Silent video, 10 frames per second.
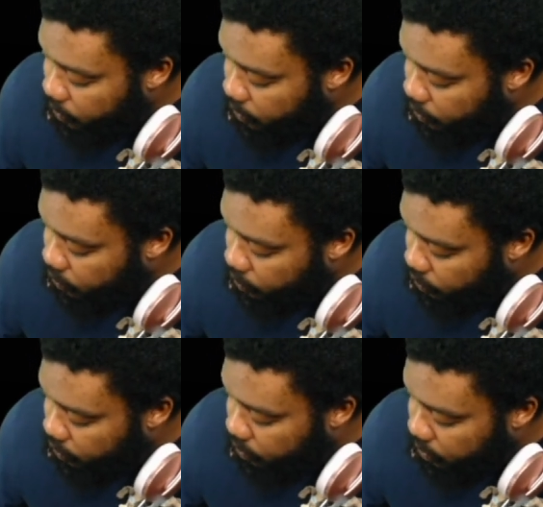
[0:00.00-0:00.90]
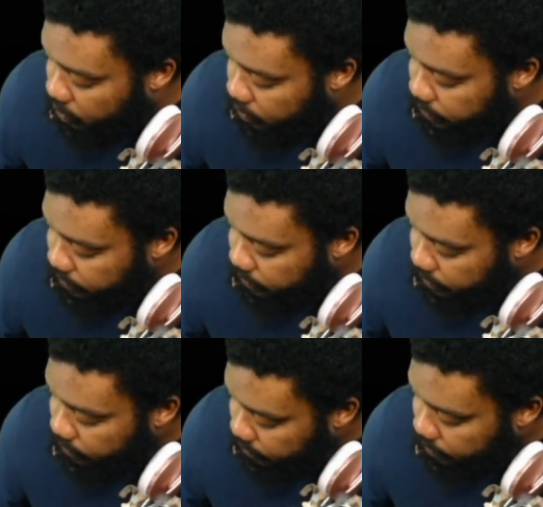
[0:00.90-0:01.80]

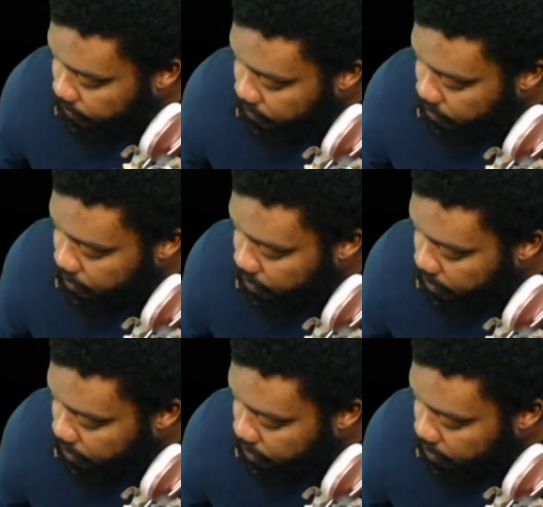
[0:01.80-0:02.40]
(no one is talking)